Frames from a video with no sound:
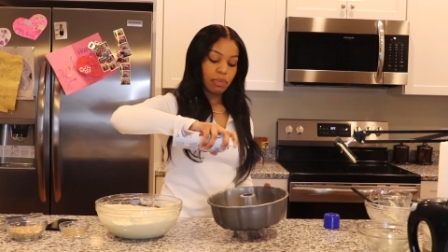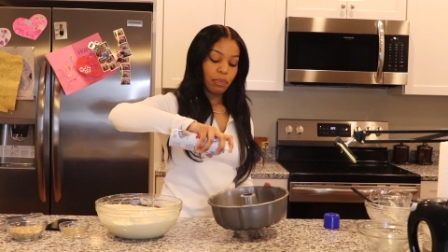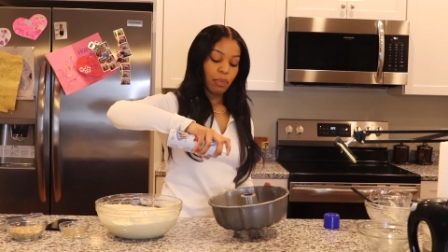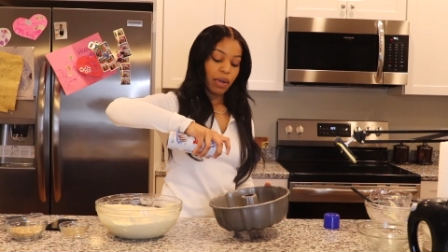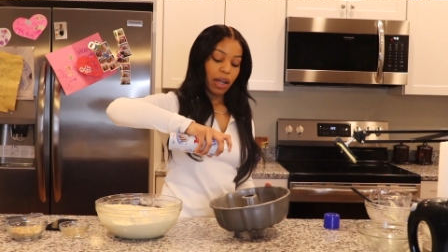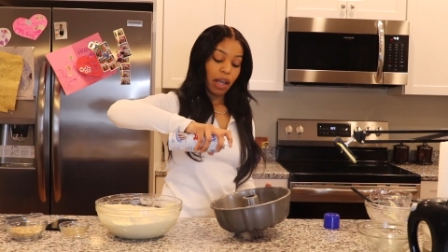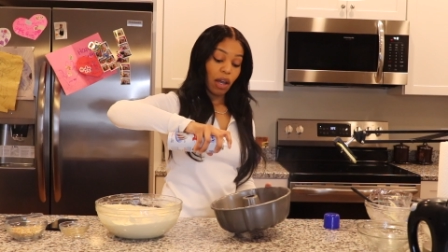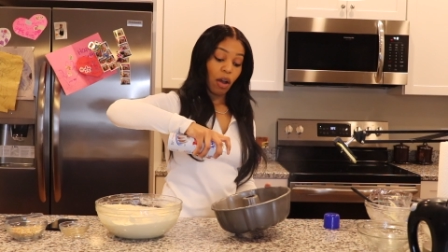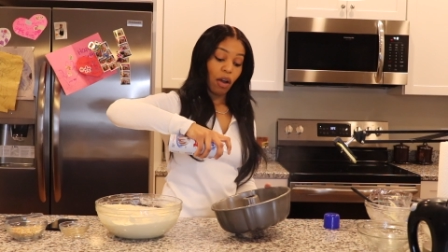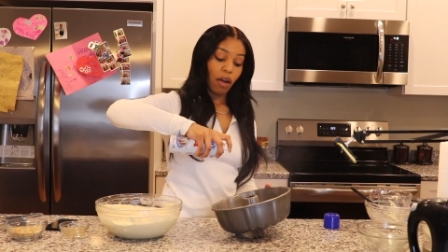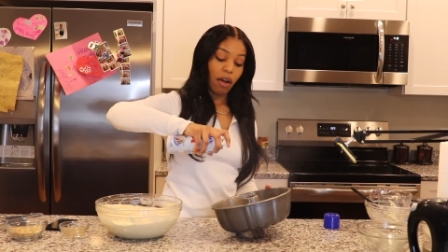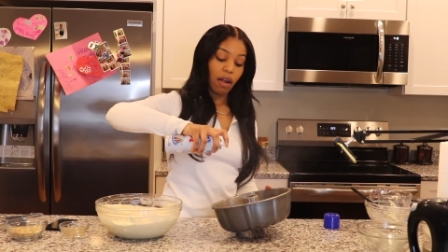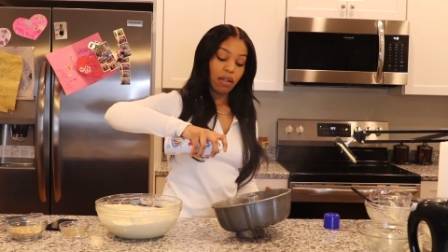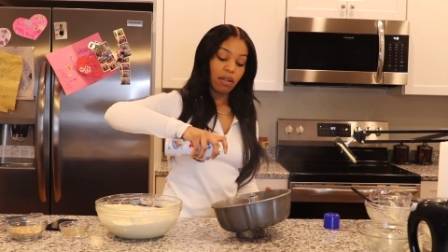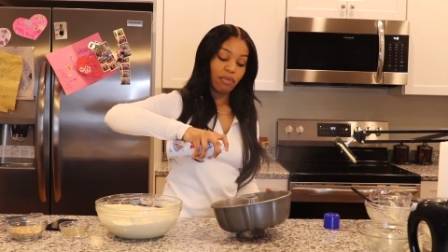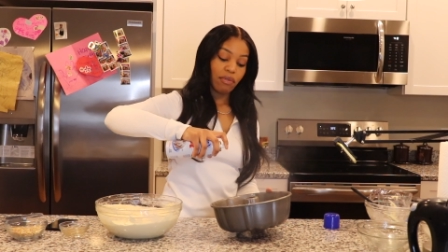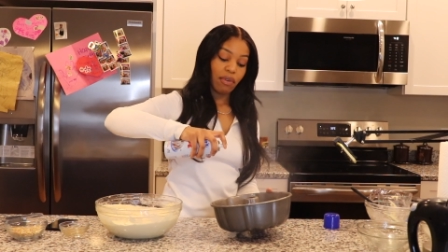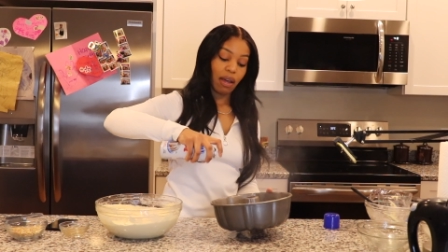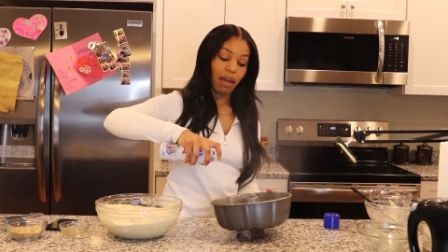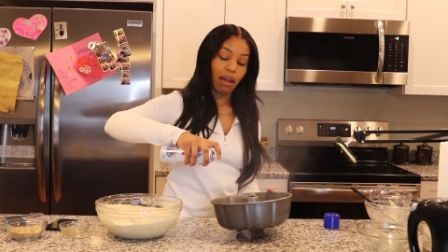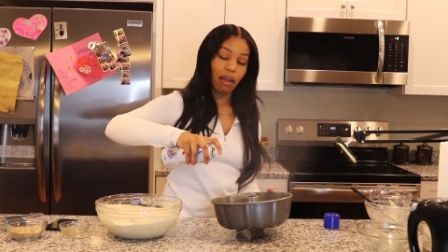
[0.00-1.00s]
Spray it
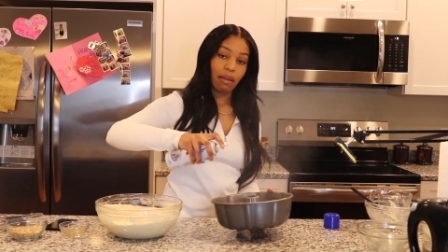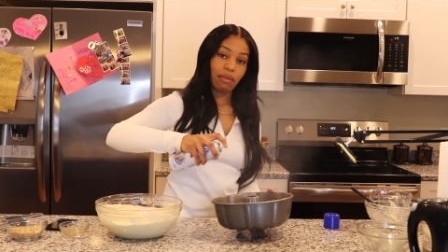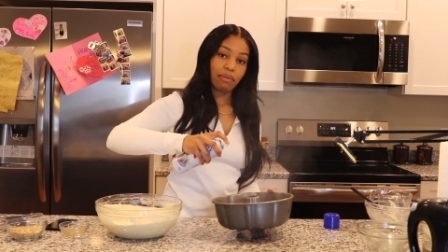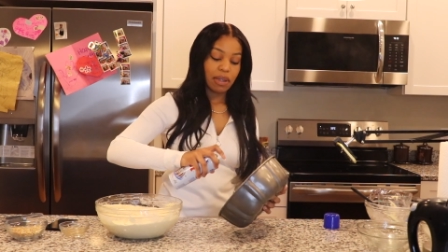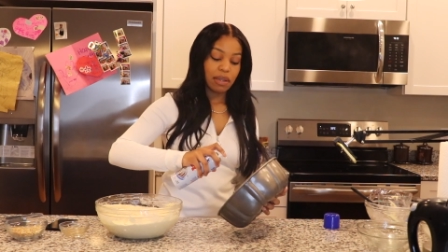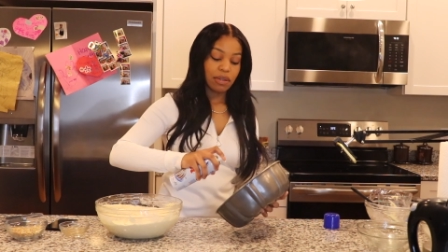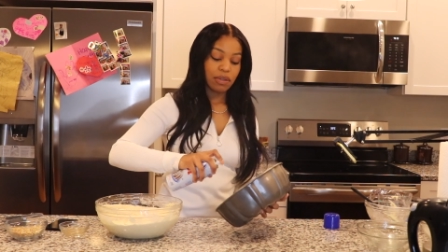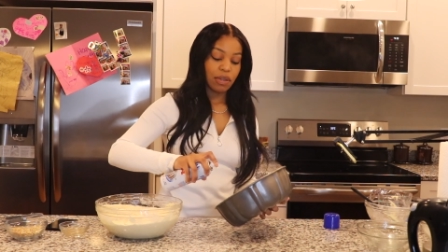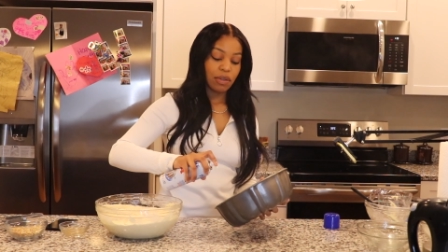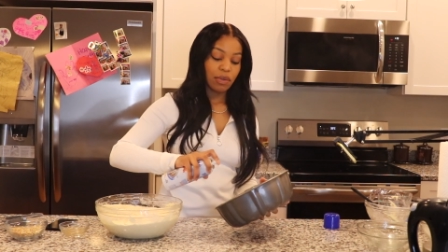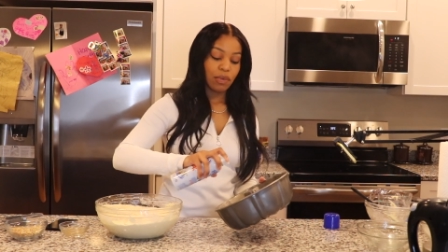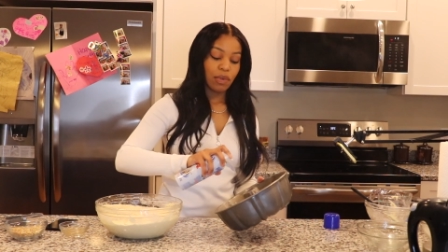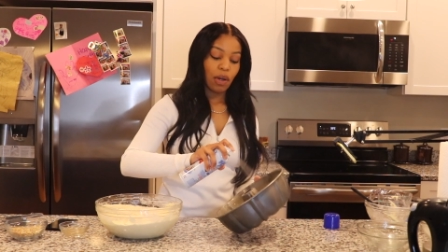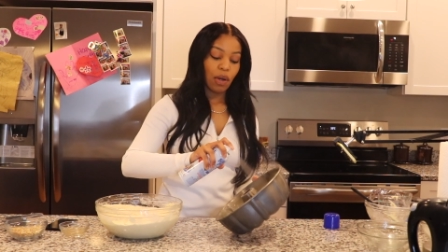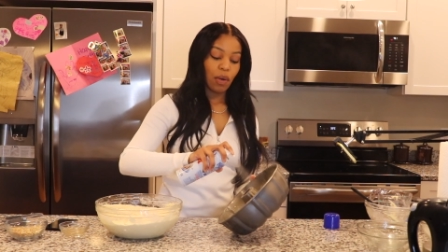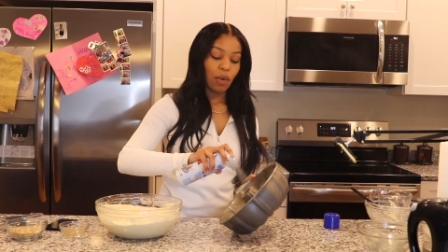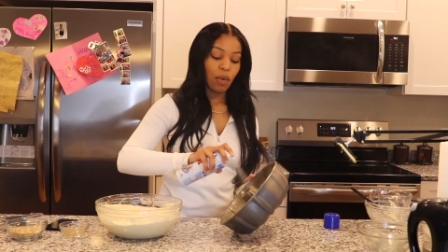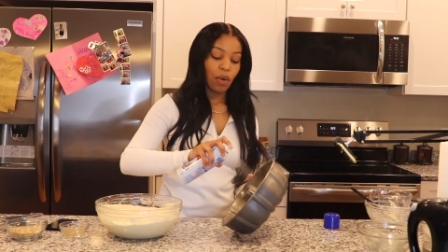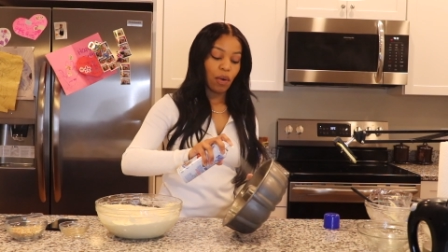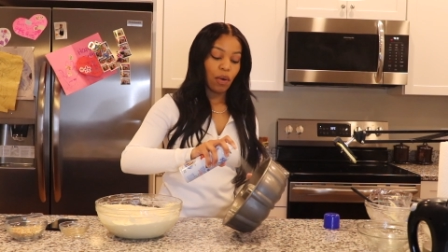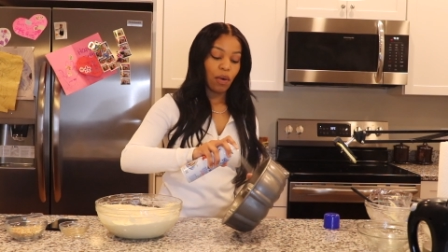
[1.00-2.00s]
all around until you
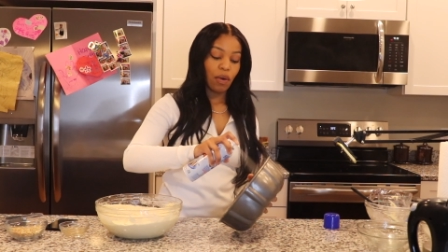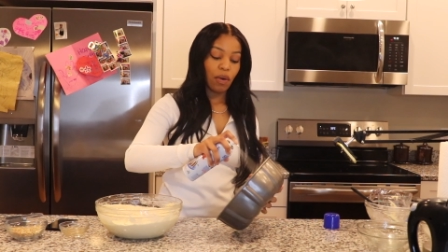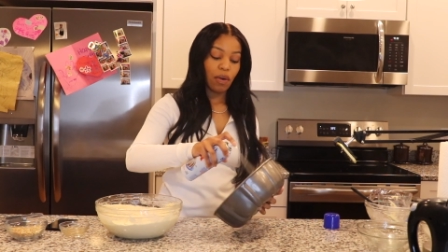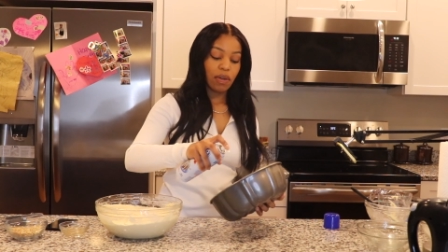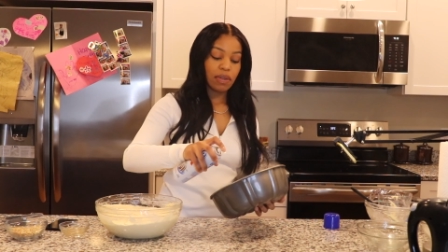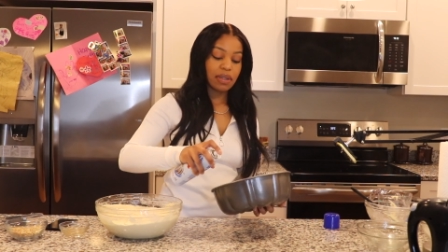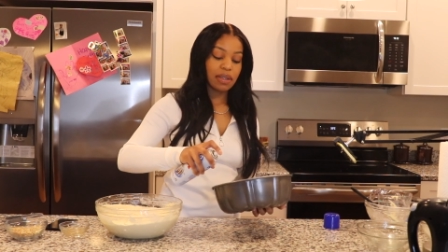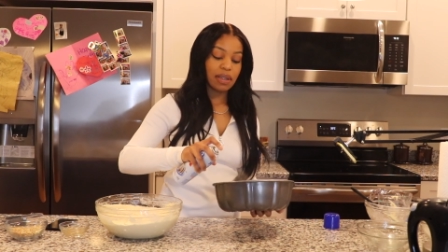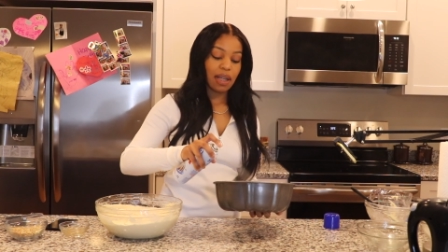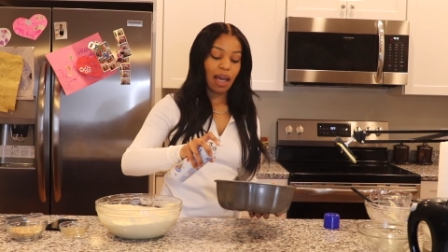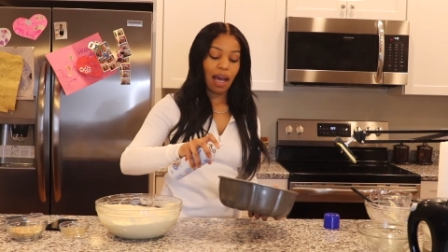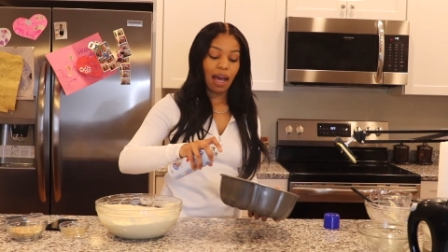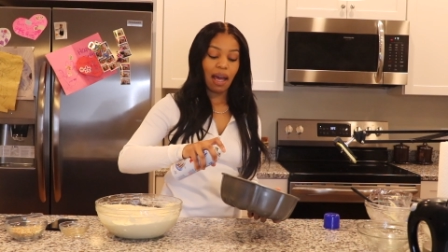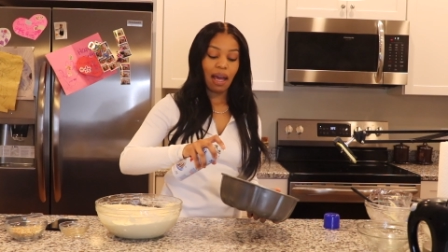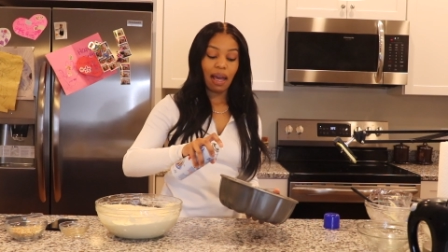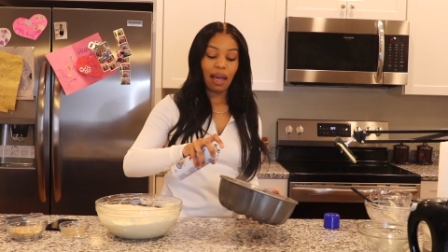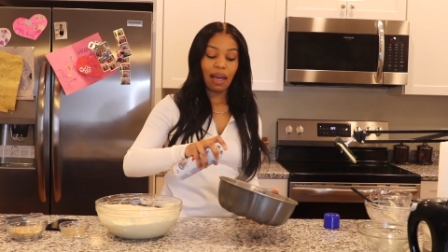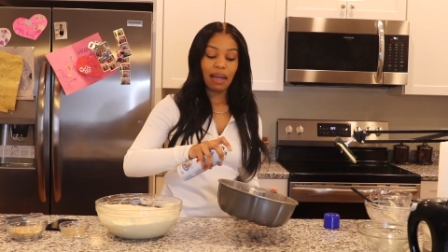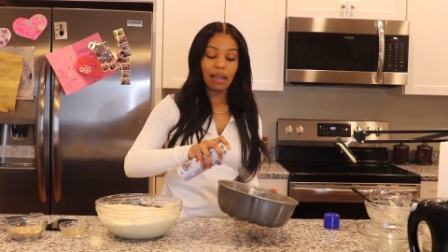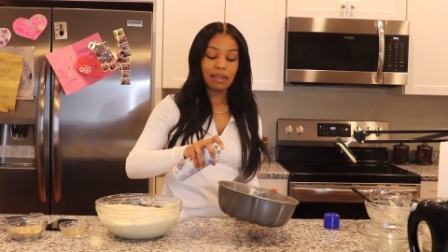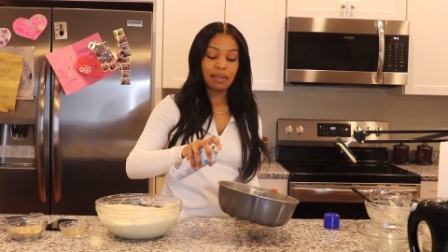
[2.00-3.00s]
coat all
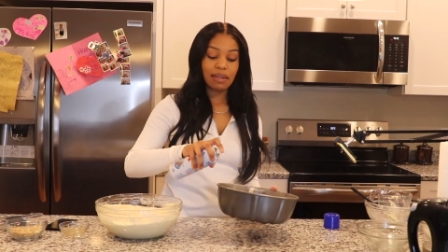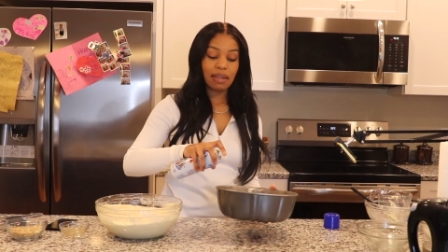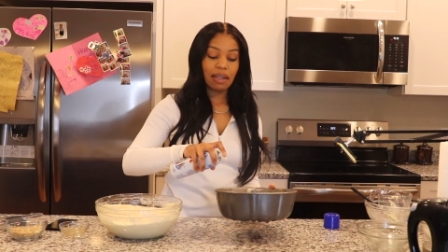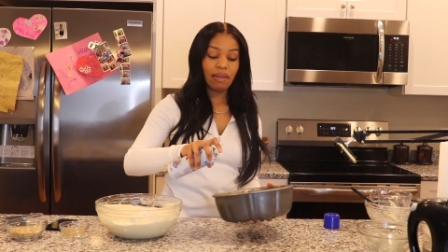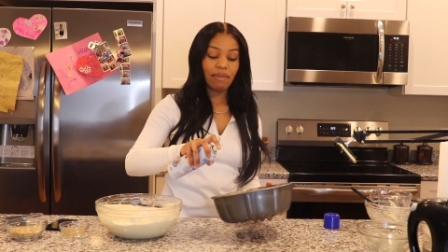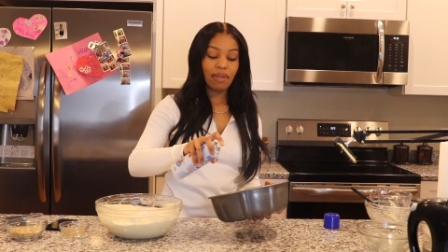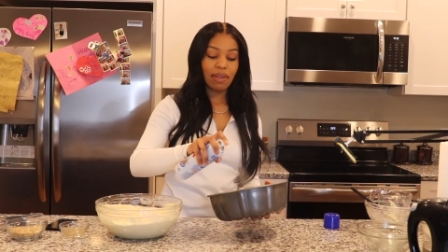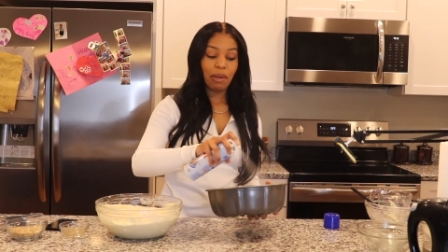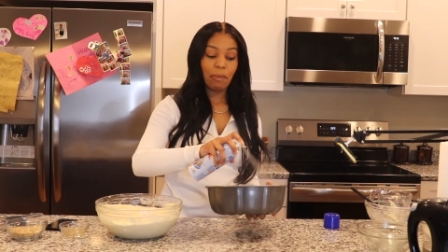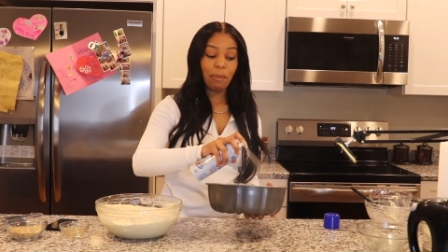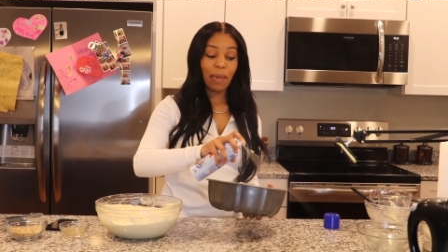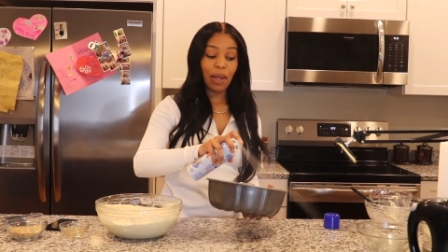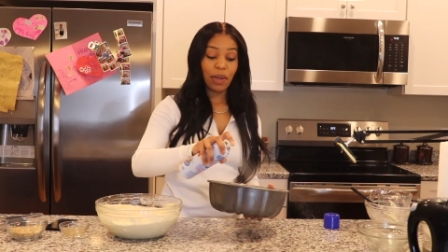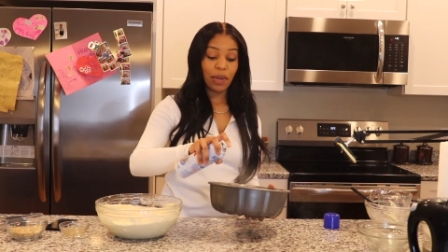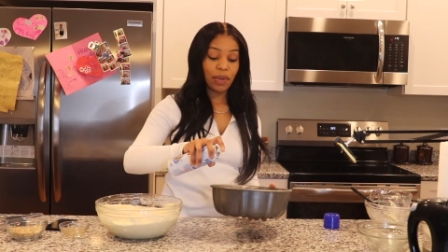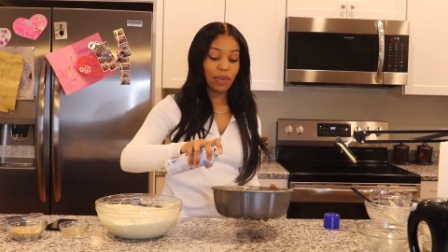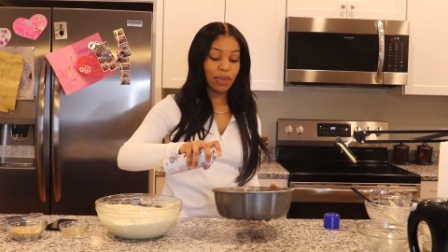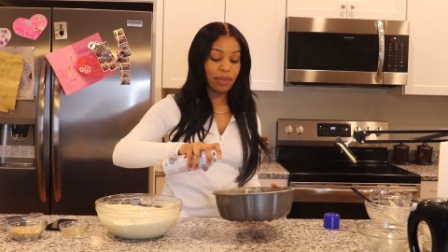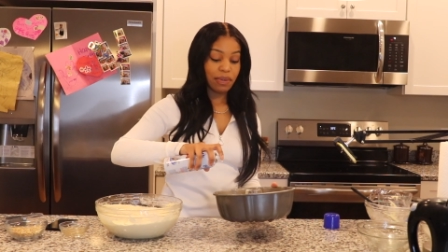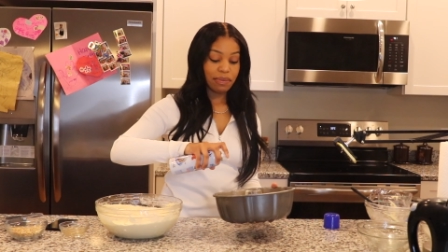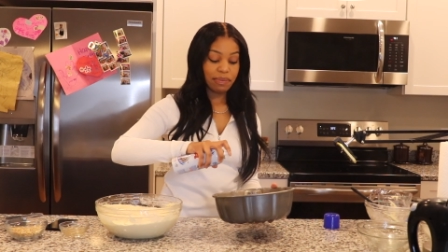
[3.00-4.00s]
sides, even the
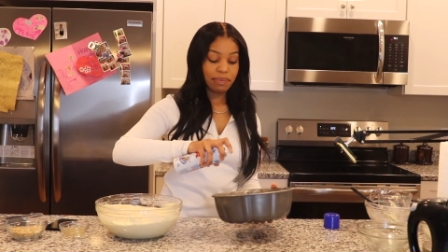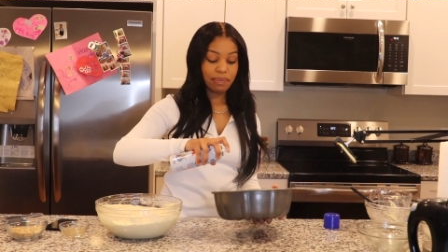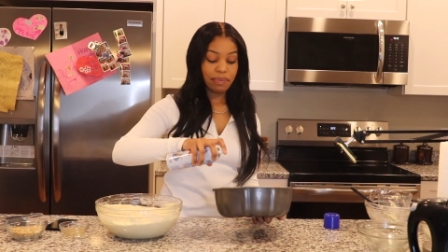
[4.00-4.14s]
middle,